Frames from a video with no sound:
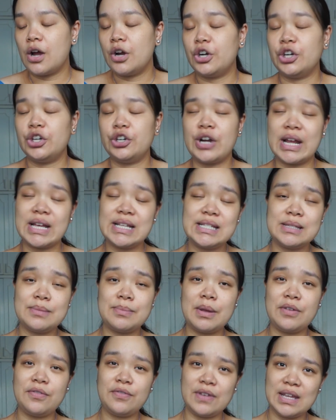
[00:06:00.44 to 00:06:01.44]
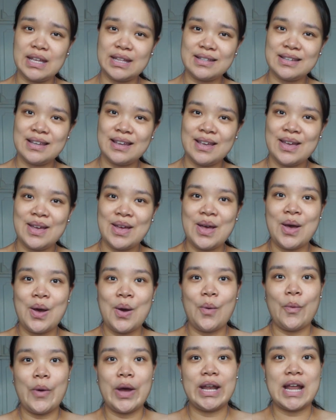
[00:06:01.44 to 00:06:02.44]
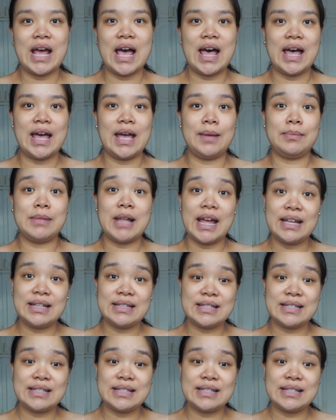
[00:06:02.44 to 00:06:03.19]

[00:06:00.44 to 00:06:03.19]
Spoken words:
rest my feet when I'm lying